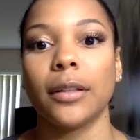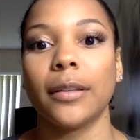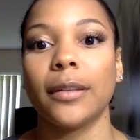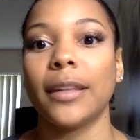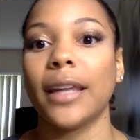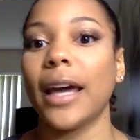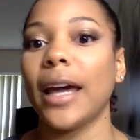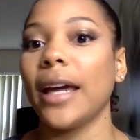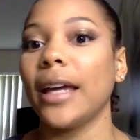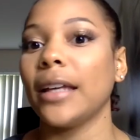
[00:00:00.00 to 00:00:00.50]

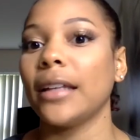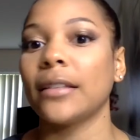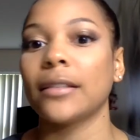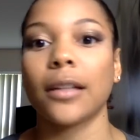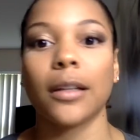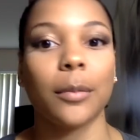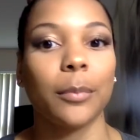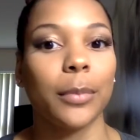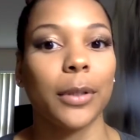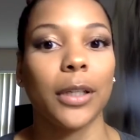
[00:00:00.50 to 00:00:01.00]
That is
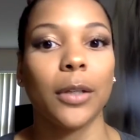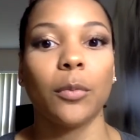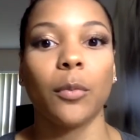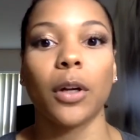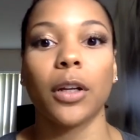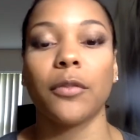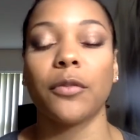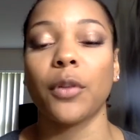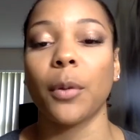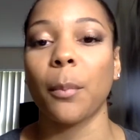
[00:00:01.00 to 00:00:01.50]
going to be
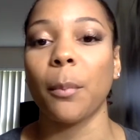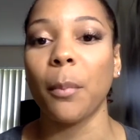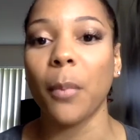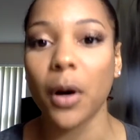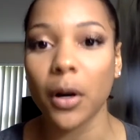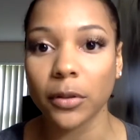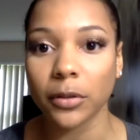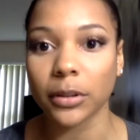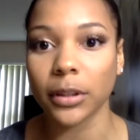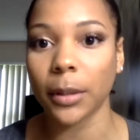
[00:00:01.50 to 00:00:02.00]
one of the
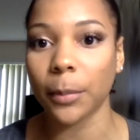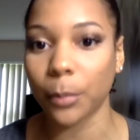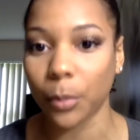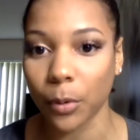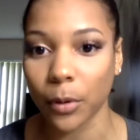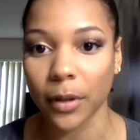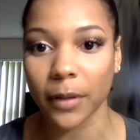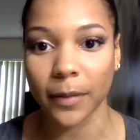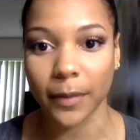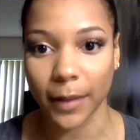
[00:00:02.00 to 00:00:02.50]
most
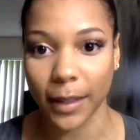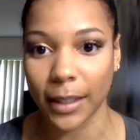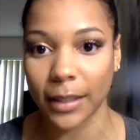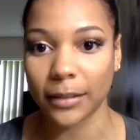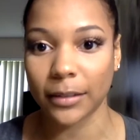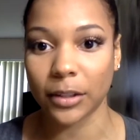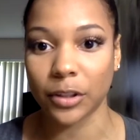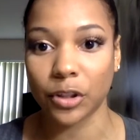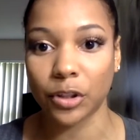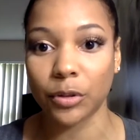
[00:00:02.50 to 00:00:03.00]
important
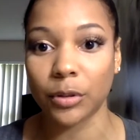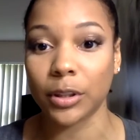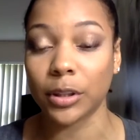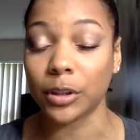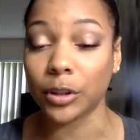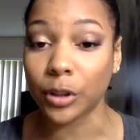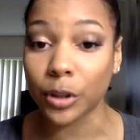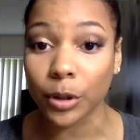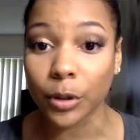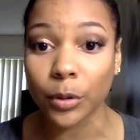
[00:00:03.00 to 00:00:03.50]
things that you can
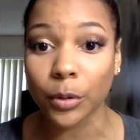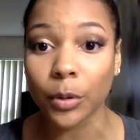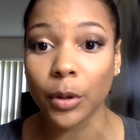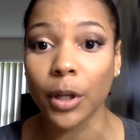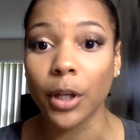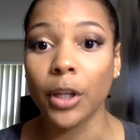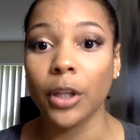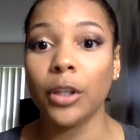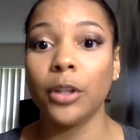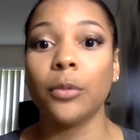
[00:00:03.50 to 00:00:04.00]
do.
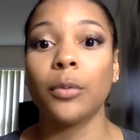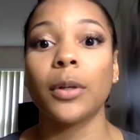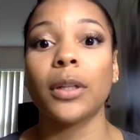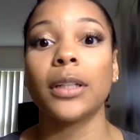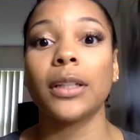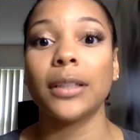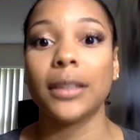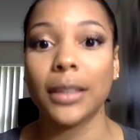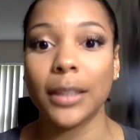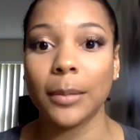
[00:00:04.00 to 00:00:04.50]
You want
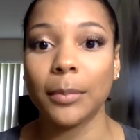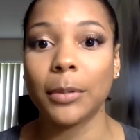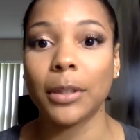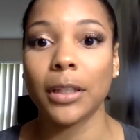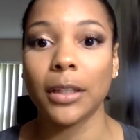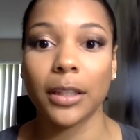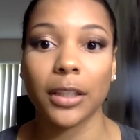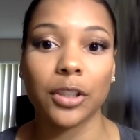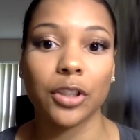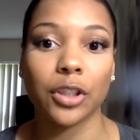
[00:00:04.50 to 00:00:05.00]
to deep
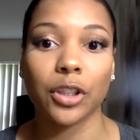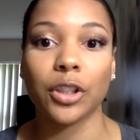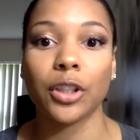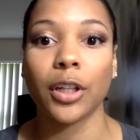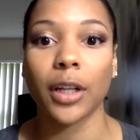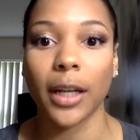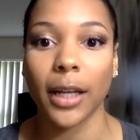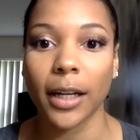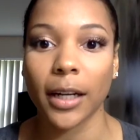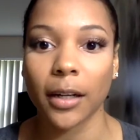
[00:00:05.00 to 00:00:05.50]
condition
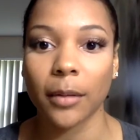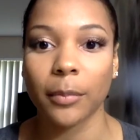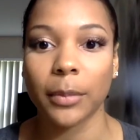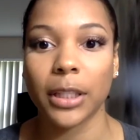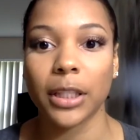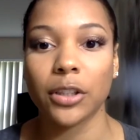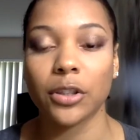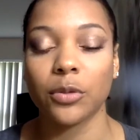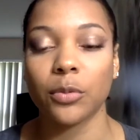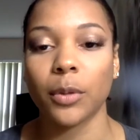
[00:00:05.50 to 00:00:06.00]
your hair
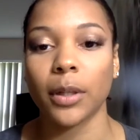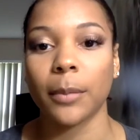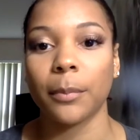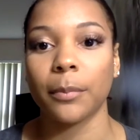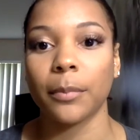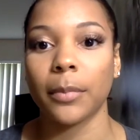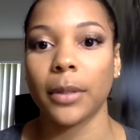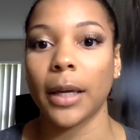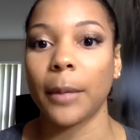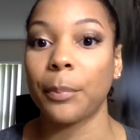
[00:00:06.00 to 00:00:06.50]
because you want
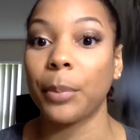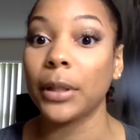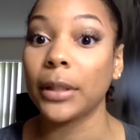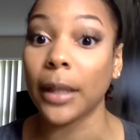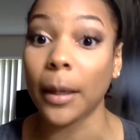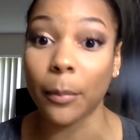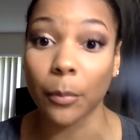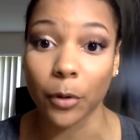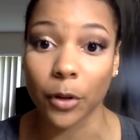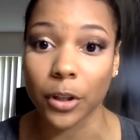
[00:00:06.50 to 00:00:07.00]
to put
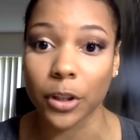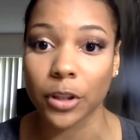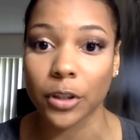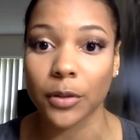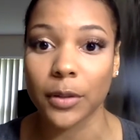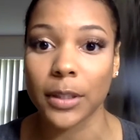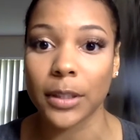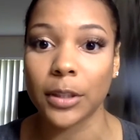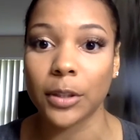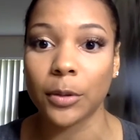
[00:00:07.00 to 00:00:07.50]
that moisture
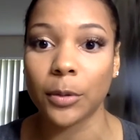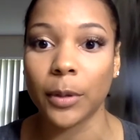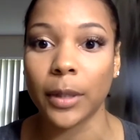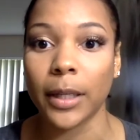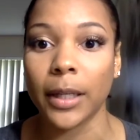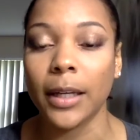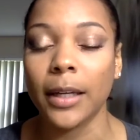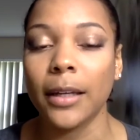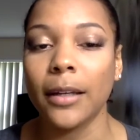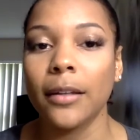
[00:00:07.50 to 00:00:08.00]
into
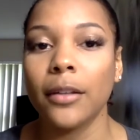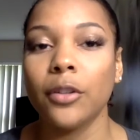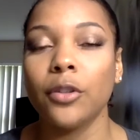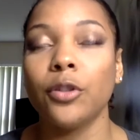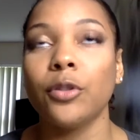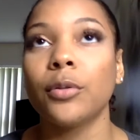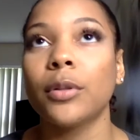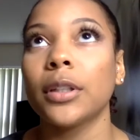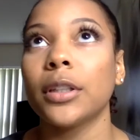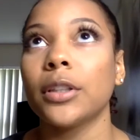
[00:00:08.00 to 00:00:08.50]
it.
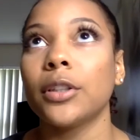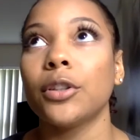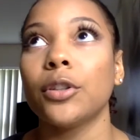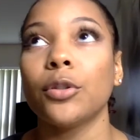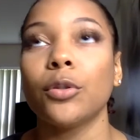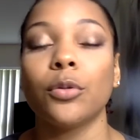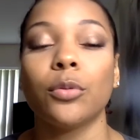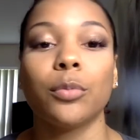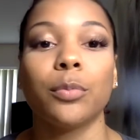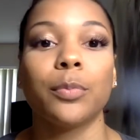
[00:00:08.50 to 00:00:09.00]
You can
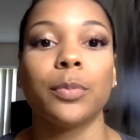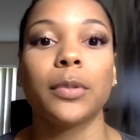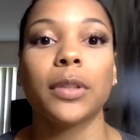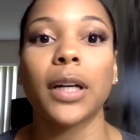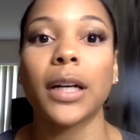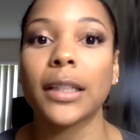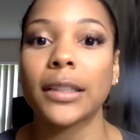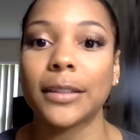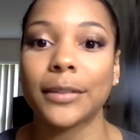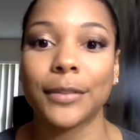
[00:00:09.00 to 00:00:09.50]
do
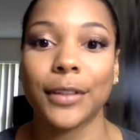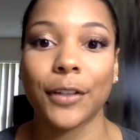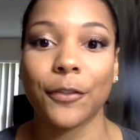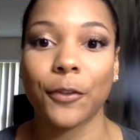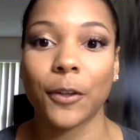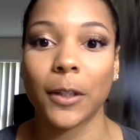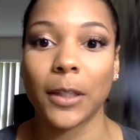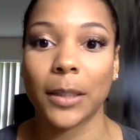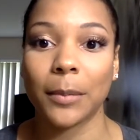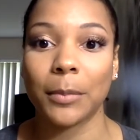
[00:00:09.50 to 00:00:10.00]
tons of
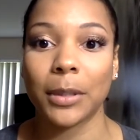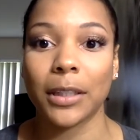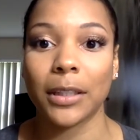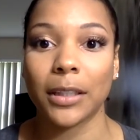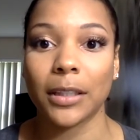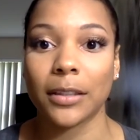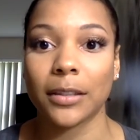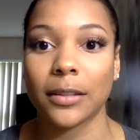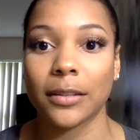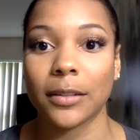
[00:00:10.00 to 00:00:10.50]
different deep
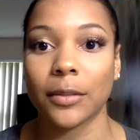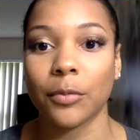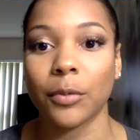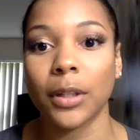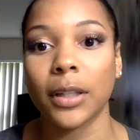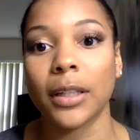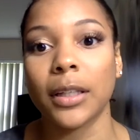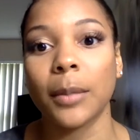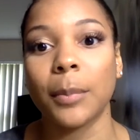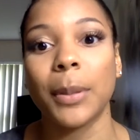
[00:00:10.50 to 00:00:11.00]
conditions. It
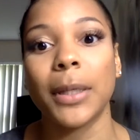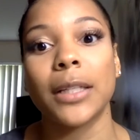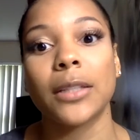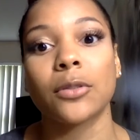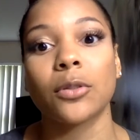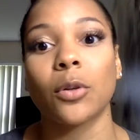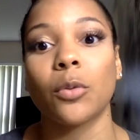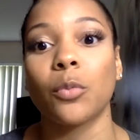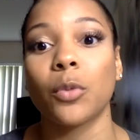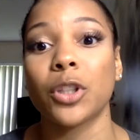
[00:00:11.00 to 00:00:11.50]
really
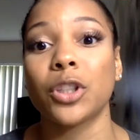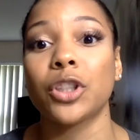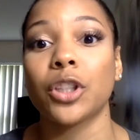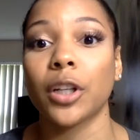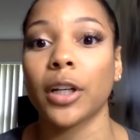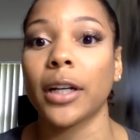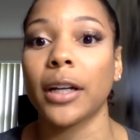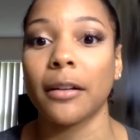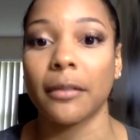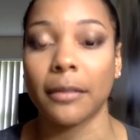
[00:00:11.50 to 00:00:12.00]
depends on what
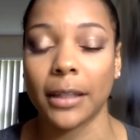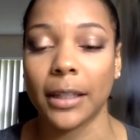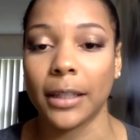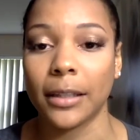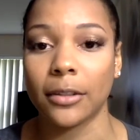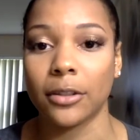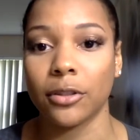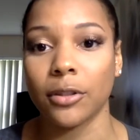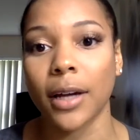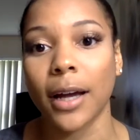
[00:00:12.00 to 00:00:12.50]
your hair
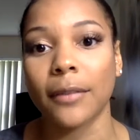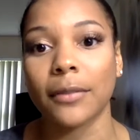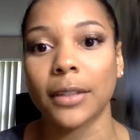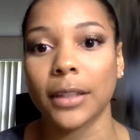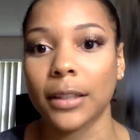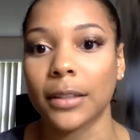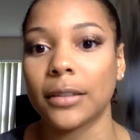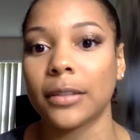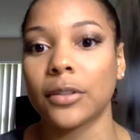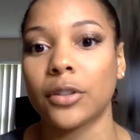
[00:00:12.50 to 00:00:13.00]
needs. You have to
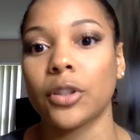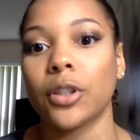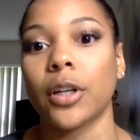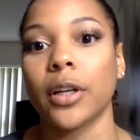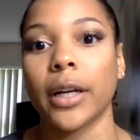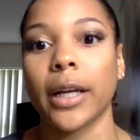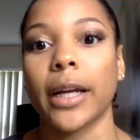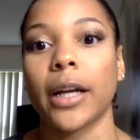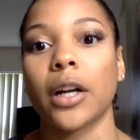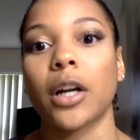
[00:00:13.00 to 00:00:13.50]
listen to your
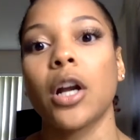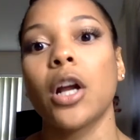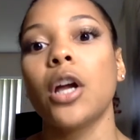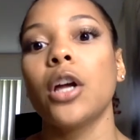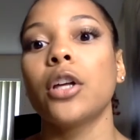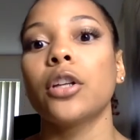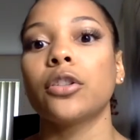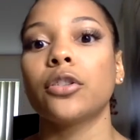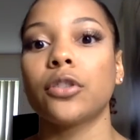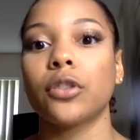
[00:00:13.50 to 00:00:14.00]
hair.
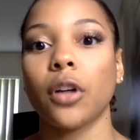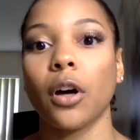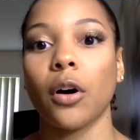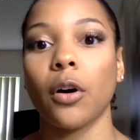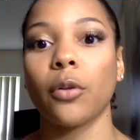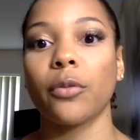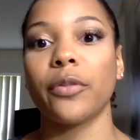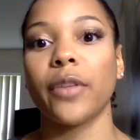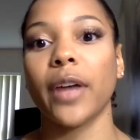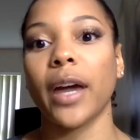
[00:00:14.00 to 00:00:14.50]

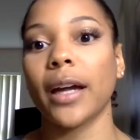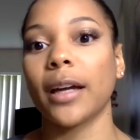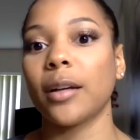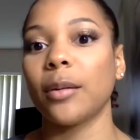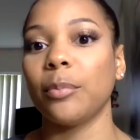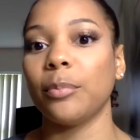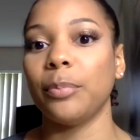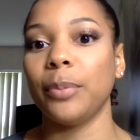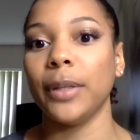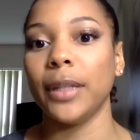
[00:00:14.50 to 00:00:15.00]
So that
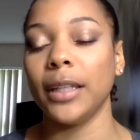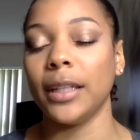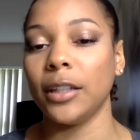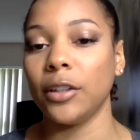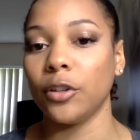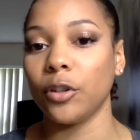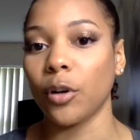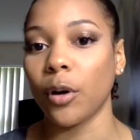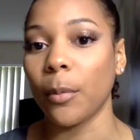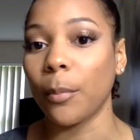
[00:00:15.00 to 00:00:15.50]
could be,
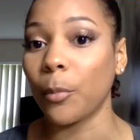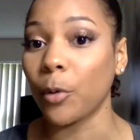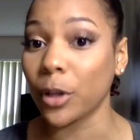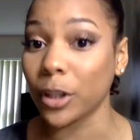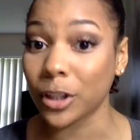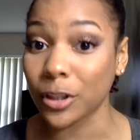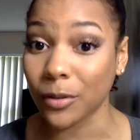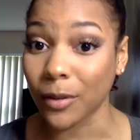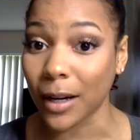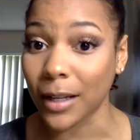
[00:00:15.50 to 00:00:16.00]
a
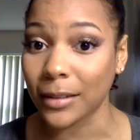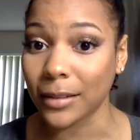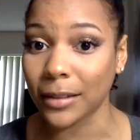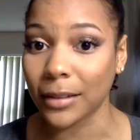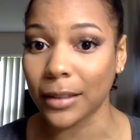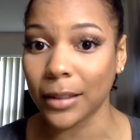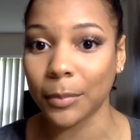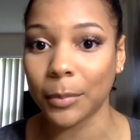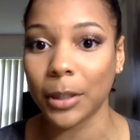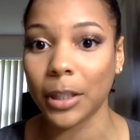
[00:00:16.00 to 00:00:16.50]
moisturizing
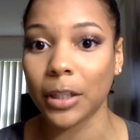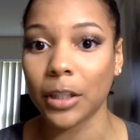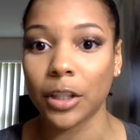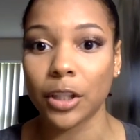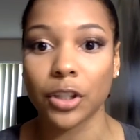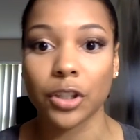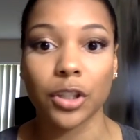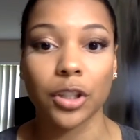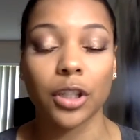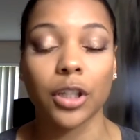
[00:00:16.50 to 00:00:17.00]
deep
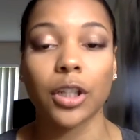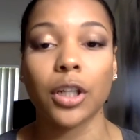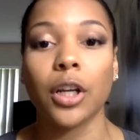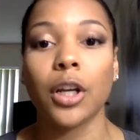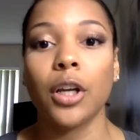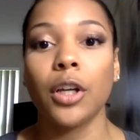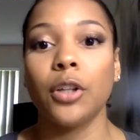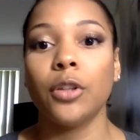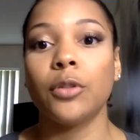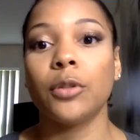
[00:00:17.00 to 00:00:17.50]
conditioner.
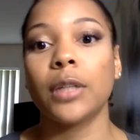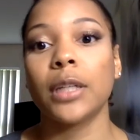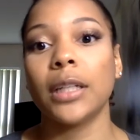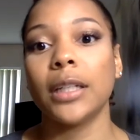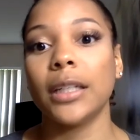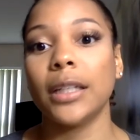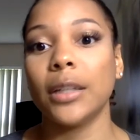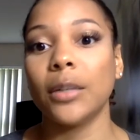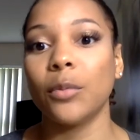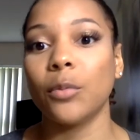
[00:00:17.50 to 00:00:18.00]
You can
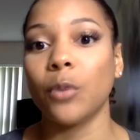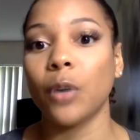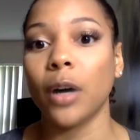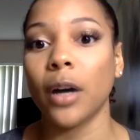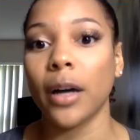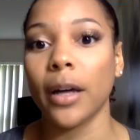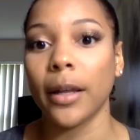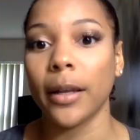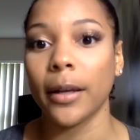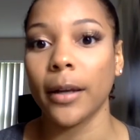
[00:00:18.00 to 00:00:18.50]
need
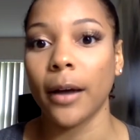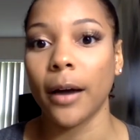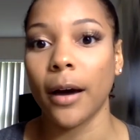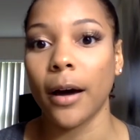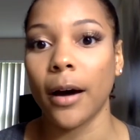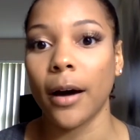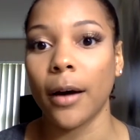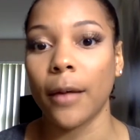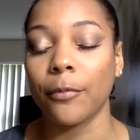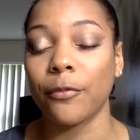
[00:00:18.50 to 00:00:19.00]
one
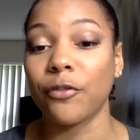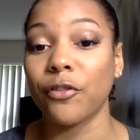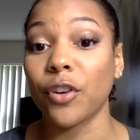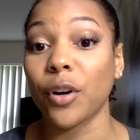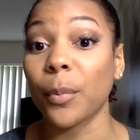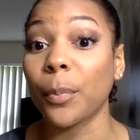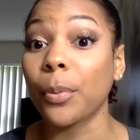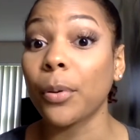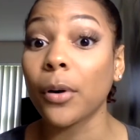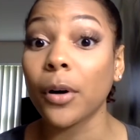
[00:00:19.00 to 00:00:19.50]

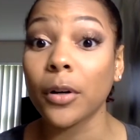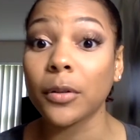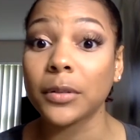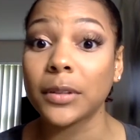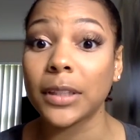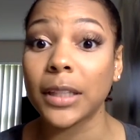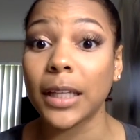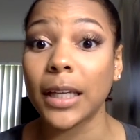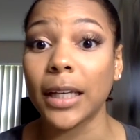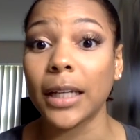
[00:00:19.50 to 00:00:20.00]
for
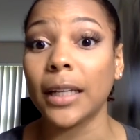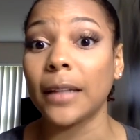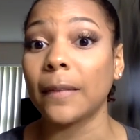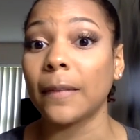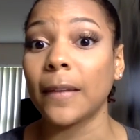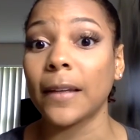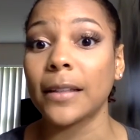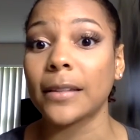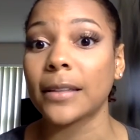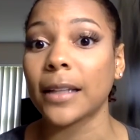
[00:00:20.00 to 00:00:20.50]
protein and
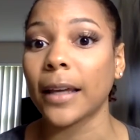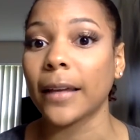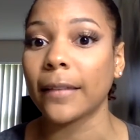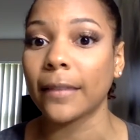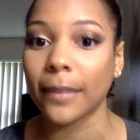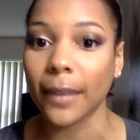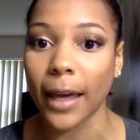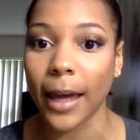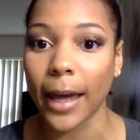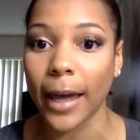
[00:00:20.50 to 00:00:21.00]
things like
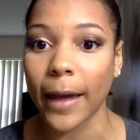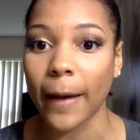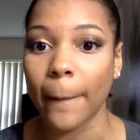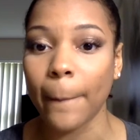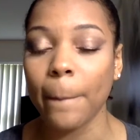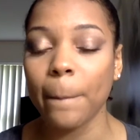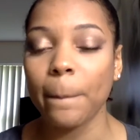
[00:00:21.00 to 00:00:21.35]
that.